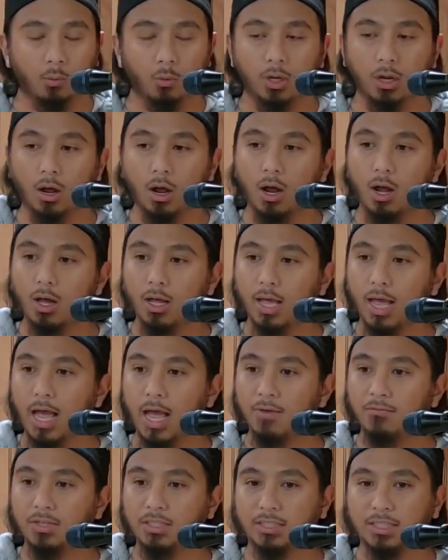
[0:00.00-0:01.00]
We all
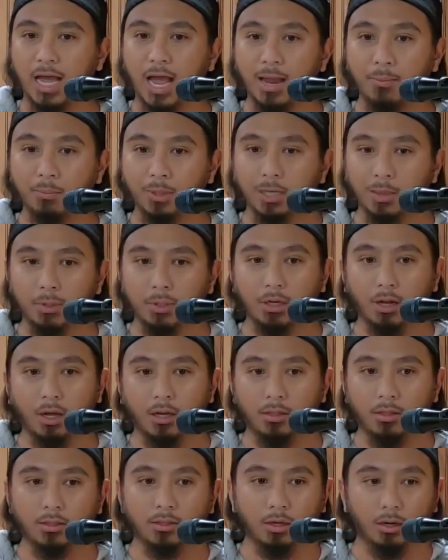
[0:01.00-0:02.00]
have a time limit
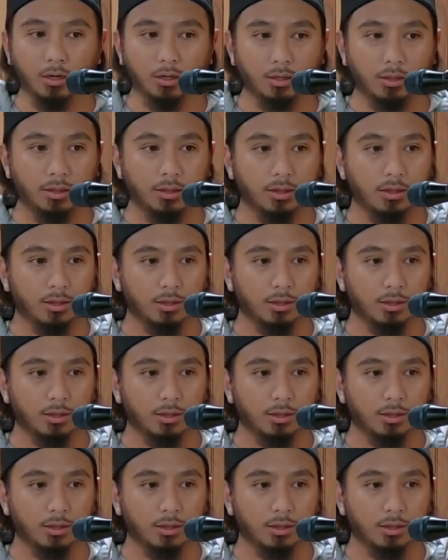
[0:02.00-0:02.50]
on this earth.